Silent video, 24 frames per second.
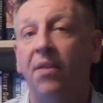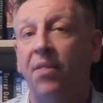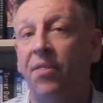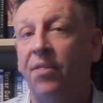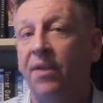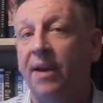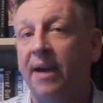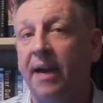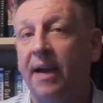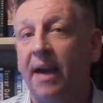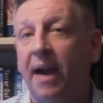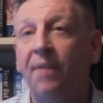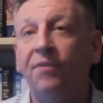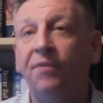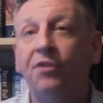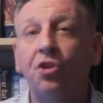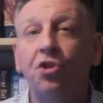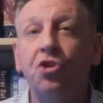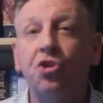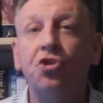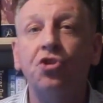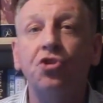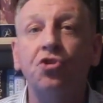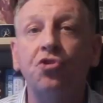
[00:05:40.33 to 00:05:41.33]
that have
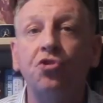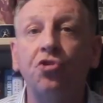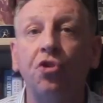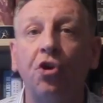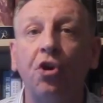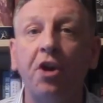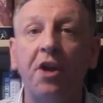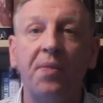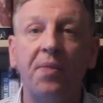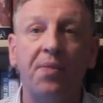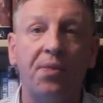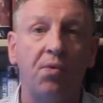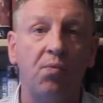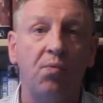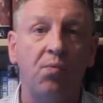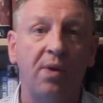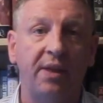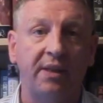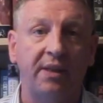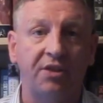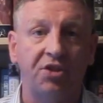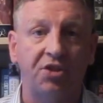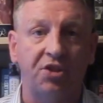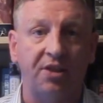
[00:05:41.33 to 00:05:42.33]
destroyed the
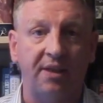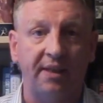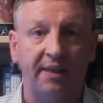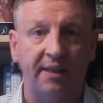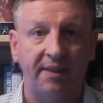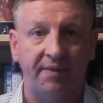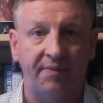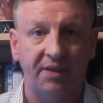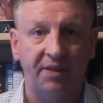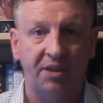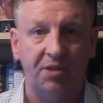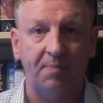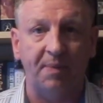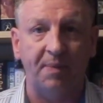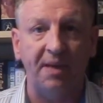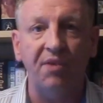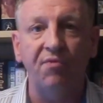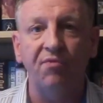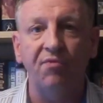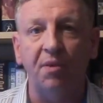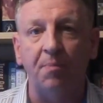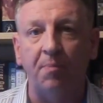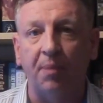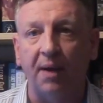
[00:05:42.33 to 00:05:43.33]
will to live. It's
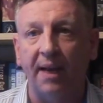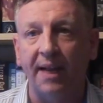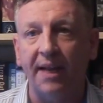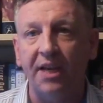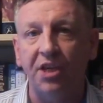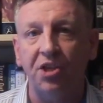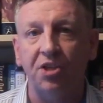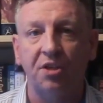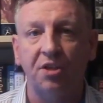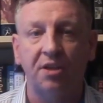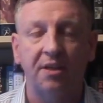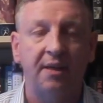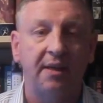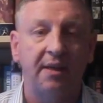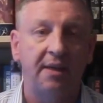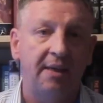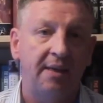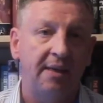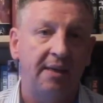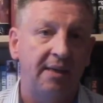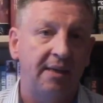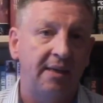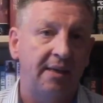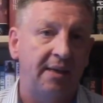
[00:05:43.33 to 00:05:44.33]
been replaced
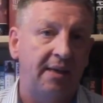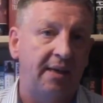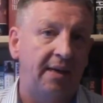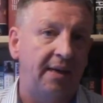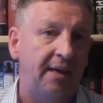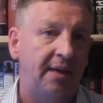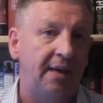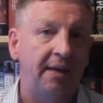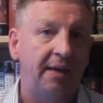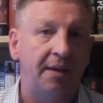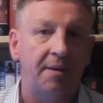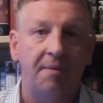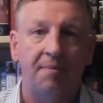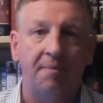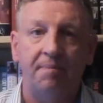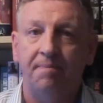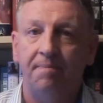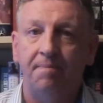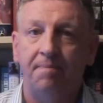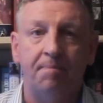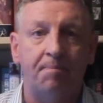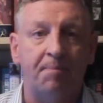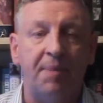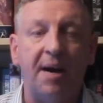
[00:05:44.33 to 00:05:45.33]

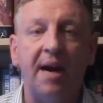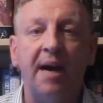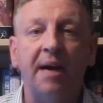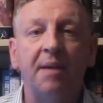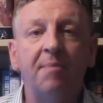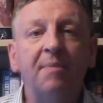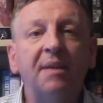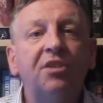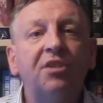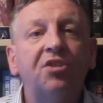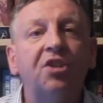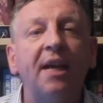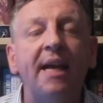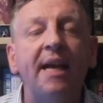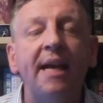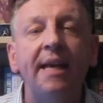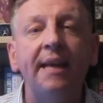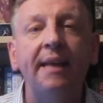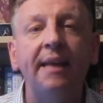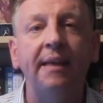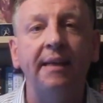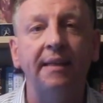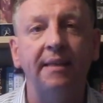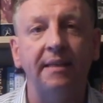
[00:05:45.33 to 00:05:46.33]
by
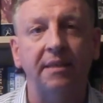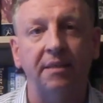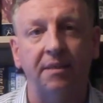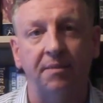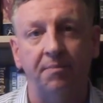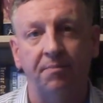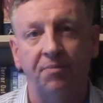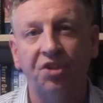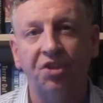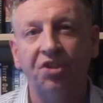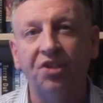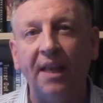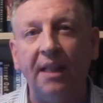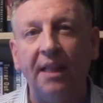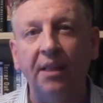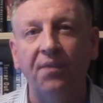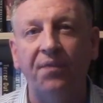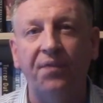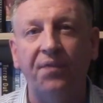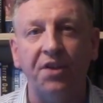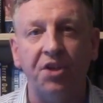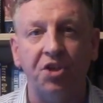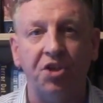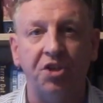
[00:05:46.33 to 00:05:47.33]
materialism,
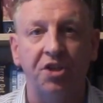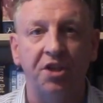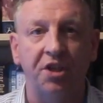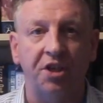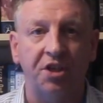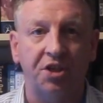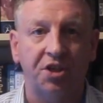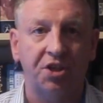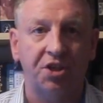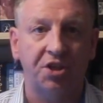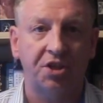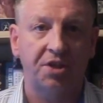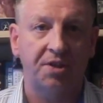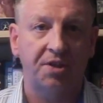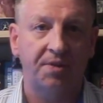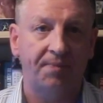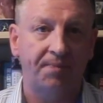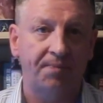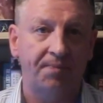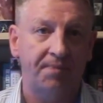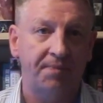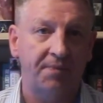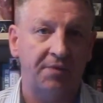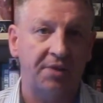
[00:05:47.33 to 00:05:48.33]
selfishness,
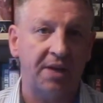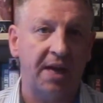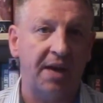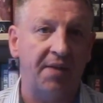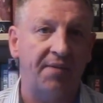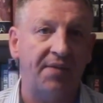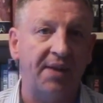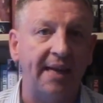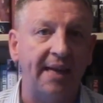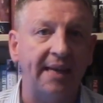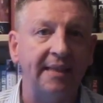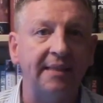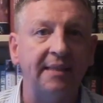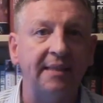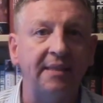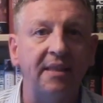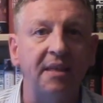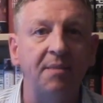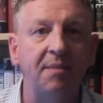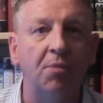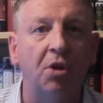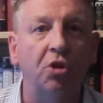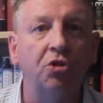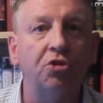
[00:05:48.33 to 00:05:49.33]

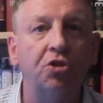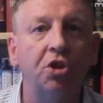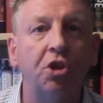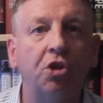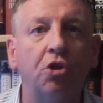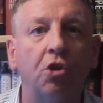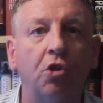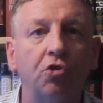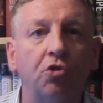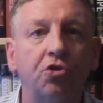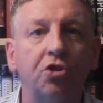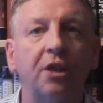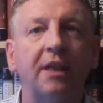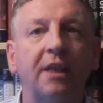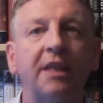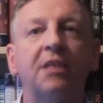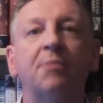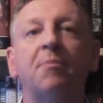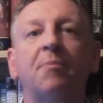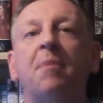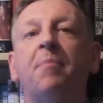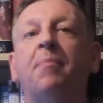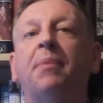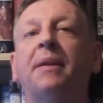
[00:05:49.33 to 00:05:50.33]
diversity,
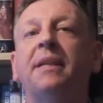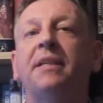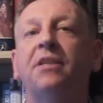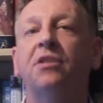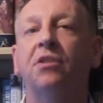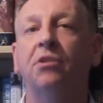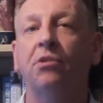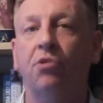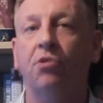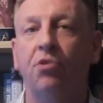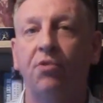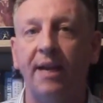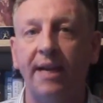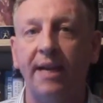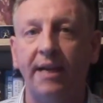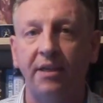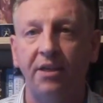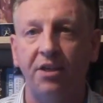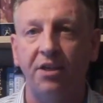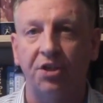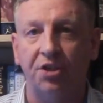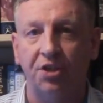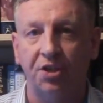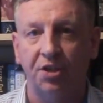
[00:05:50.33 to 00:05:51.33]
multiculturalism and political
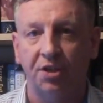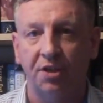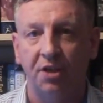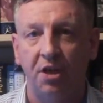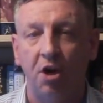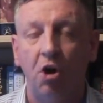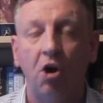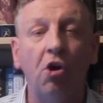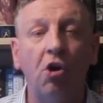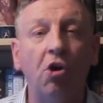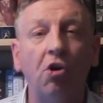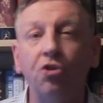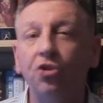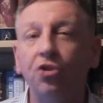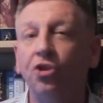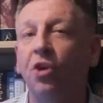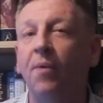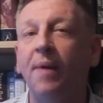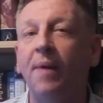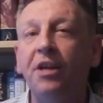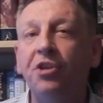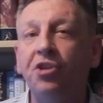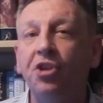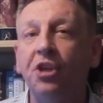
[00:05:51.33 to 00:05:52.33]
correctness.
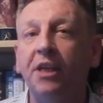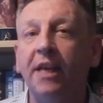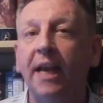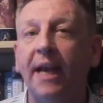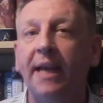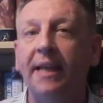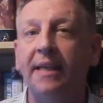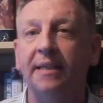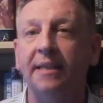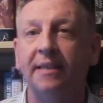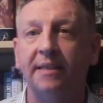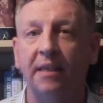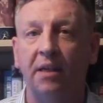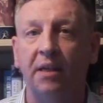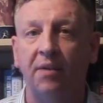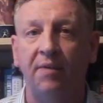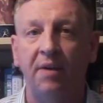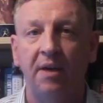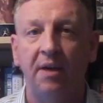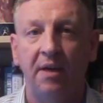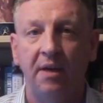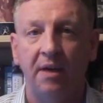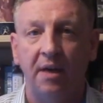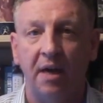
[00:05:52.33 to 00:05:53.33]
Also educate
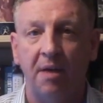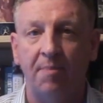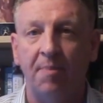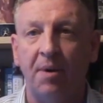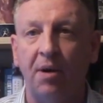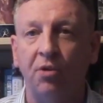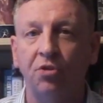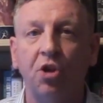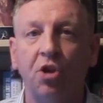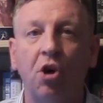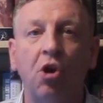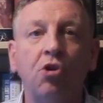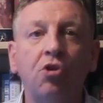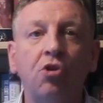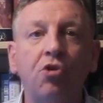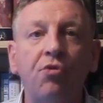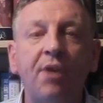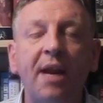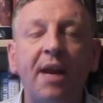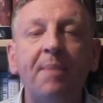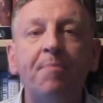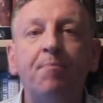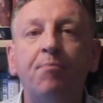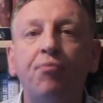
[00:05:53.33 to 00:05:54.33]
yourself about our
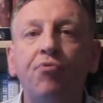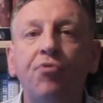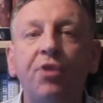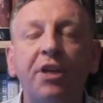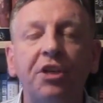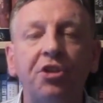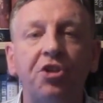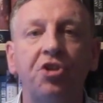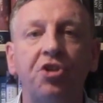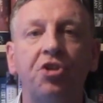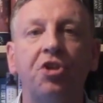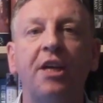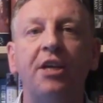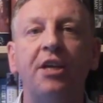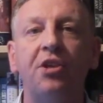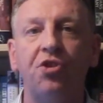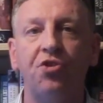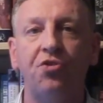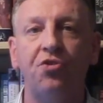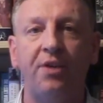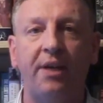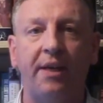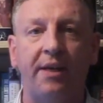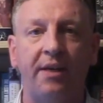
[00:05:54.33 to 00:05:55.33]
great British
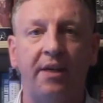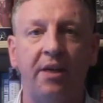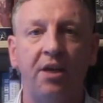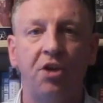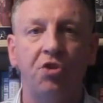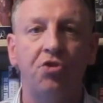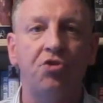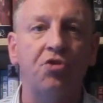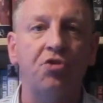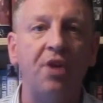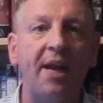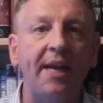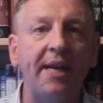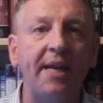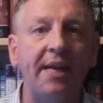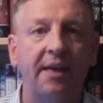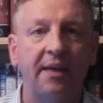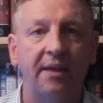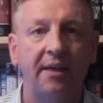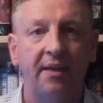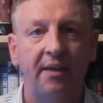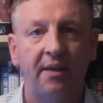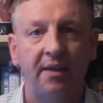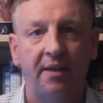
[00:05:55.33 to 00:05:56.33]
history.
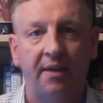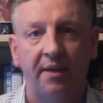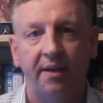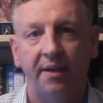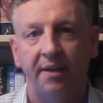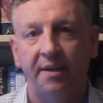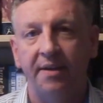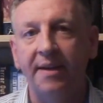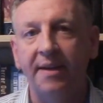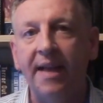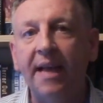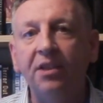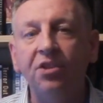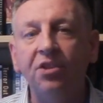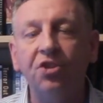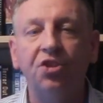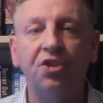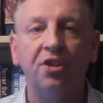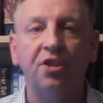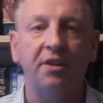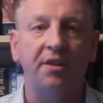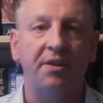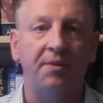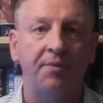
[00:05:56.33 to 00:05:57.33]
Drake
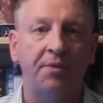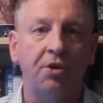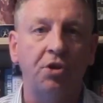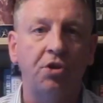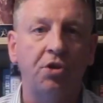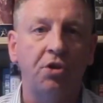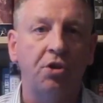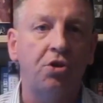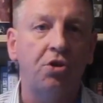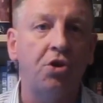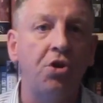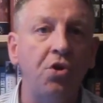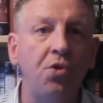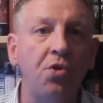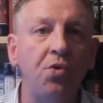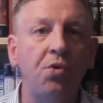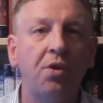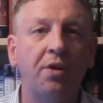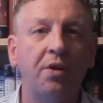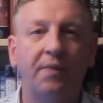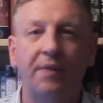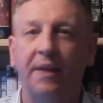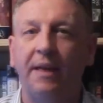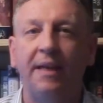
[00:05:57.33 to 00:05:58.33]
Nelson,
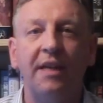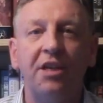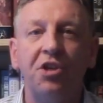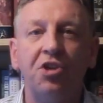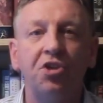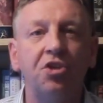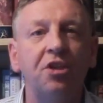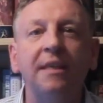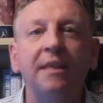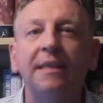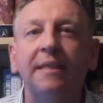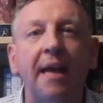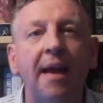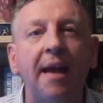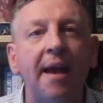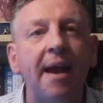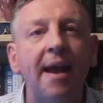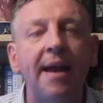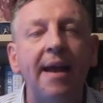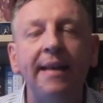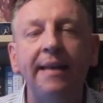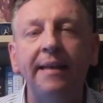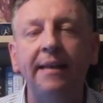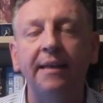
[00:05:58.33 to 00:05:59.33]
Cook, the list is
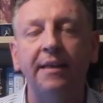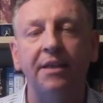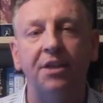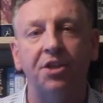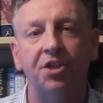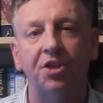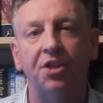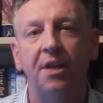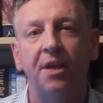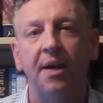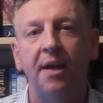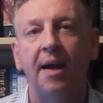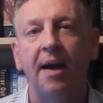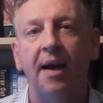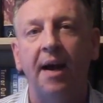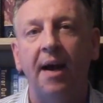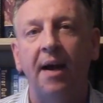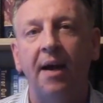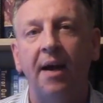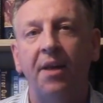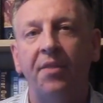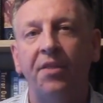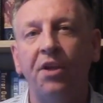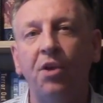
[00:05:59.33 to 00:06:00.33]
endless.
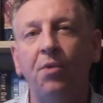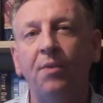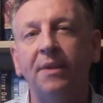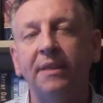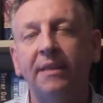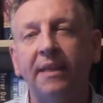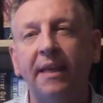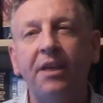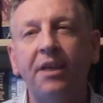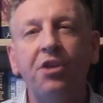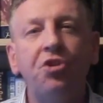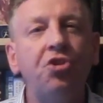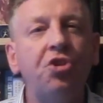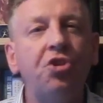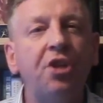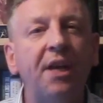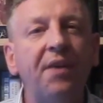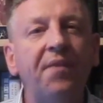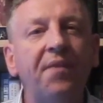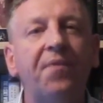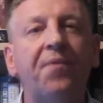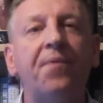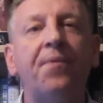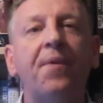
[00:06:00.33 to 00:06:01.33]
There was a
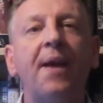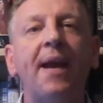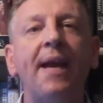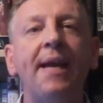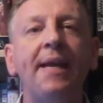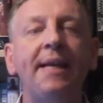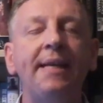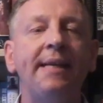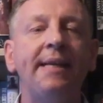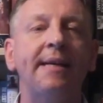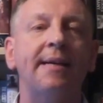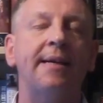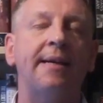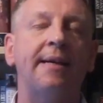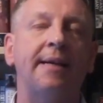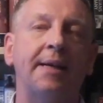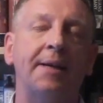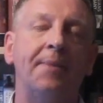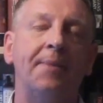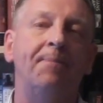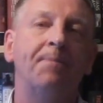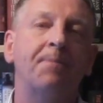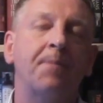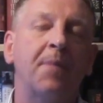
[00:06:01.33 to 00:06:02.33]
Sinn Féin
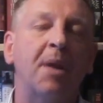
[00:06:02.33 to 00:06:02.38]
guy